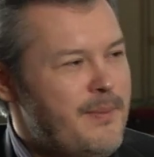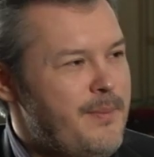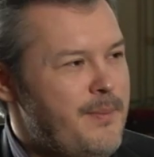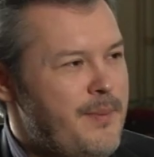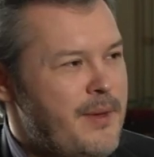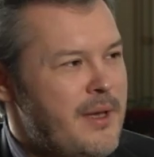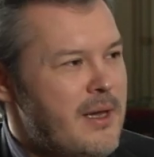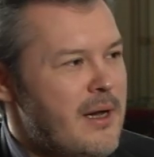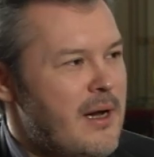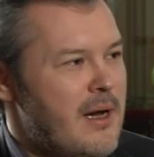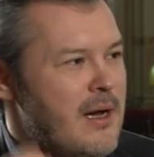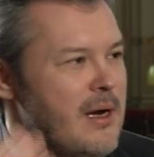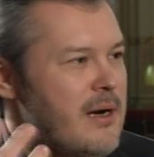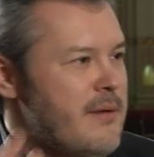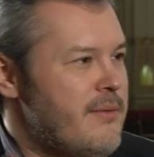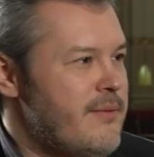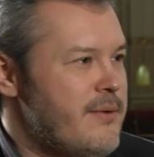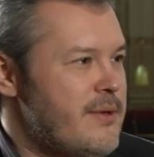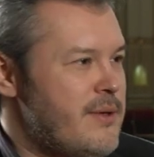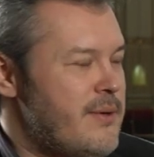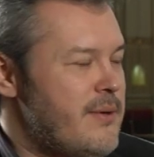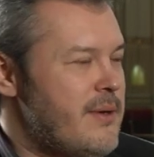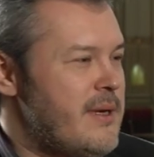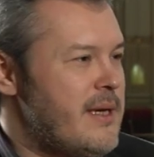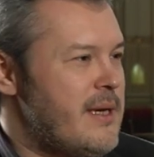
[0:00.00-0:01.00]
PR,
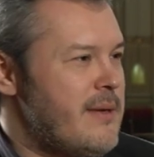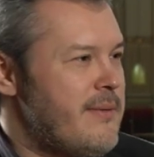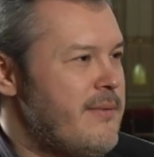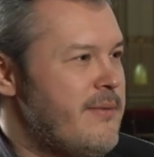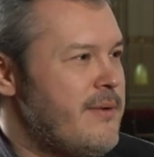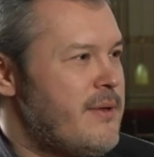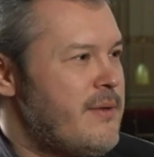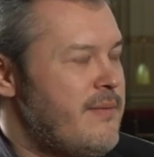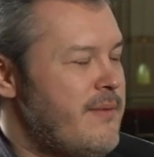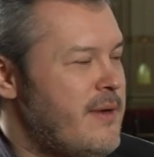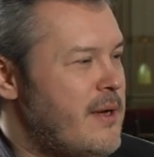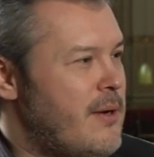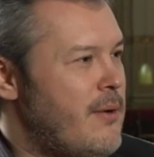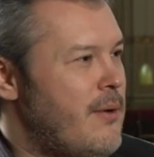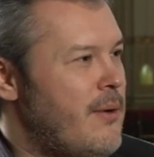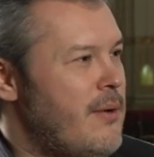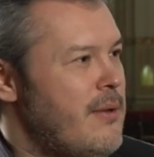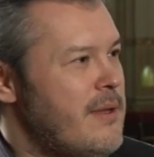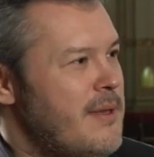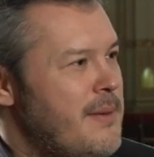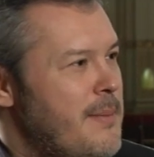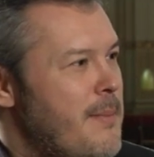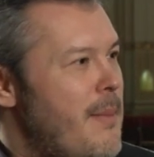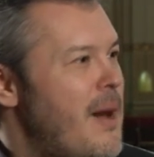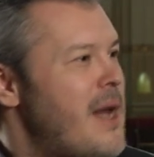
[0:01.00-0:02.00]
what we
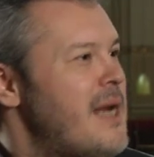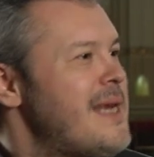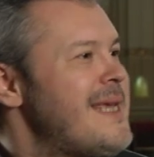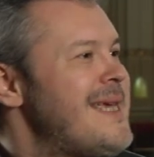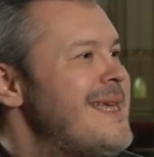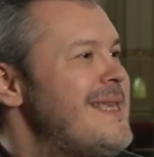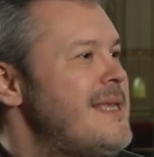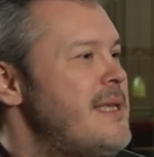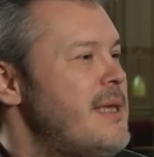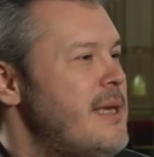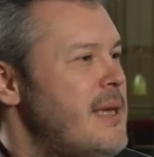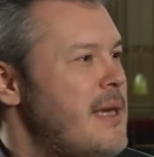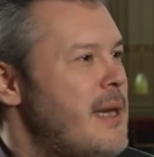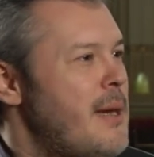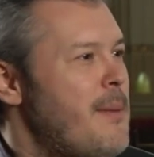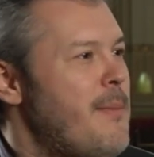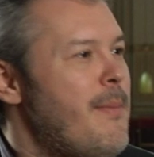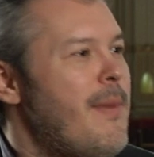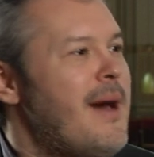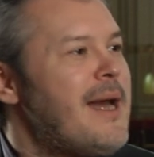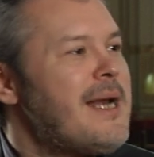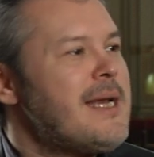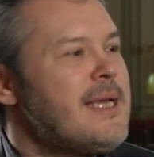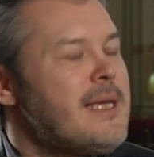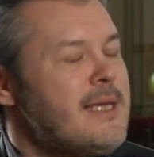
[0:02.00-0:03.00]
call in marketing.
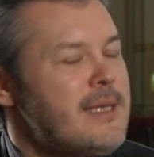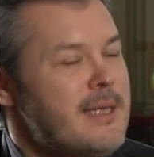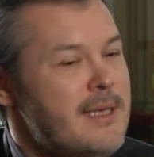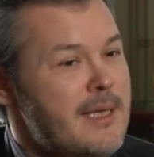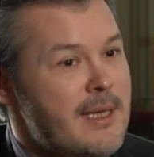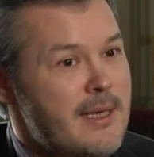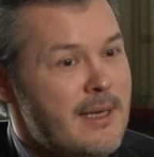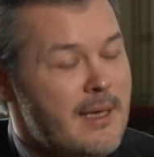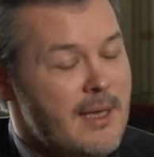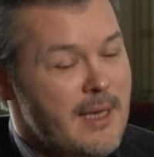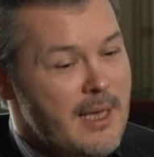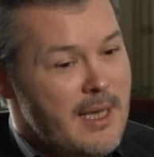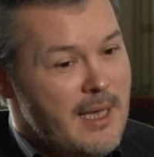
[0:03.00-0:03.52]
Yes.